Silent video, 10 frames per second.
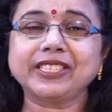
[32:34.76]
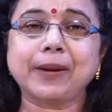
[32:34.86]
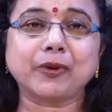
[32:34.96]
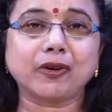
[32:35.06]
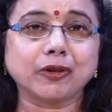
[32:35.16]

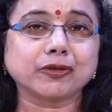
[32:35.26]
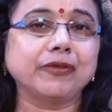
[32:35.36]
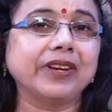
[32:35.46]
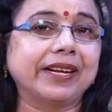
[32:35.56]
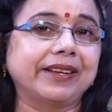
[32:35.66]
chapter also
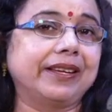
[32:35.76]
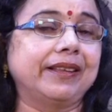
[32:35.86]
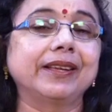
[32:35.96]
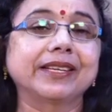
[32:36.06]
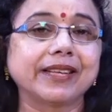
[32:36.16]
we had
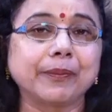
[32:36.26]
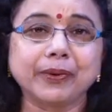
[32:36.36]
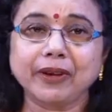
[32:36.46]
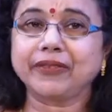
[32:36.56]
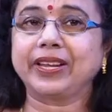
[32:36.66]
taken the
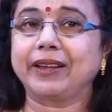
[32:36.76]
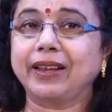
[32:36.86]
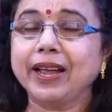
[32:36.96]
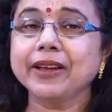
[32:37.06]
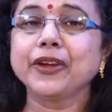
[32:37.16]
example of
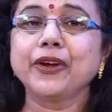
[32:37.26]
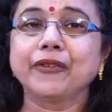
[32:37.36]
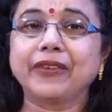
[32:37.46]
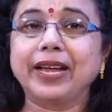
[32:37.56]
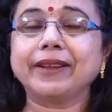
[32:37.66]
Kerala
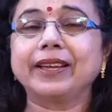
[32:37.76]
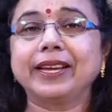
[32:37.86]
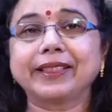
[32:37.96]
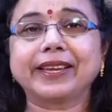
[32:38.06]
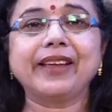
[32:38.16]
where the
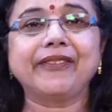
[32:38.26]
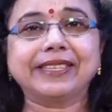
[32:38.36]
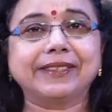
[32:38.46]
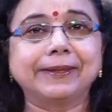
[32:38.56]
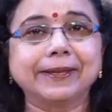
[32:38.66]
healthcare
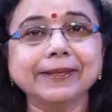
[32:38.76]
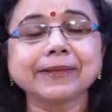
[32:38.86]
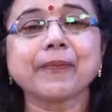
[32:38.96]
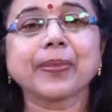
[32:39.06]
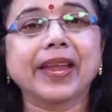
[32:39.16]

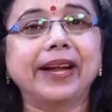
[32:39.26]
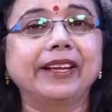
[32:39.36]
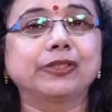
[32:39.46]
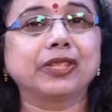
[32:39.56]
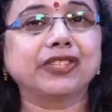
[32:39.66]
facilities and
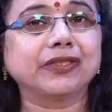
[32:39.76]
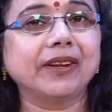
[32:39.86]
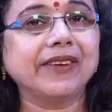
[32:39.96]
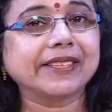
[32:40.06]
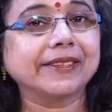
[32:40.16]

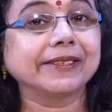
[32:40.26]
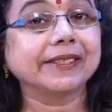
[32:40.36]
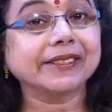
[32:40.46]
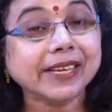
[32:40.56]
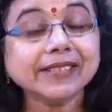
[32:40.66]
educational
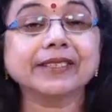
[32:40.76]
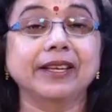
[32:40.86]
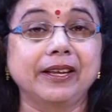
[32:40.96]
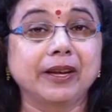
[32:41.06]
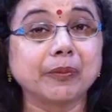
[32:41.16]
facilities is
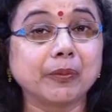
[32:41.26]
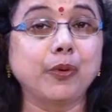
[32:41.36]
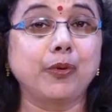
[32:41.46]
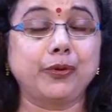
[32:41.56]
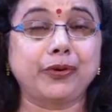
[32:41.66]

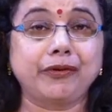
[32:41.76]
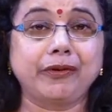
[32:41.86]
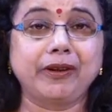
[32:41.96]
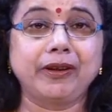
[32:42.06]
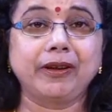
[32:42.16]
more.
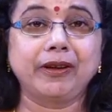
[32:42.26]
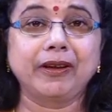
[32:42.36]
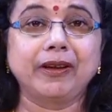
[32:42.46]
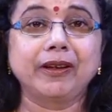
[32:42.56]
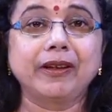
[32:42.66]

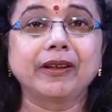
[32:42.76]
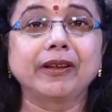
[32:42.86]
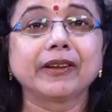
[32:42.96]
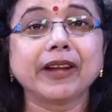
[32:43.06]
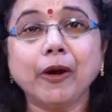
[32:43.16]

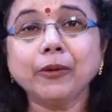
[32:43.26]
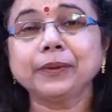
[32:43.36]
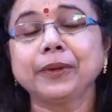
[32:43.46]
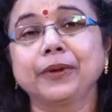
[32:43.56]
Now,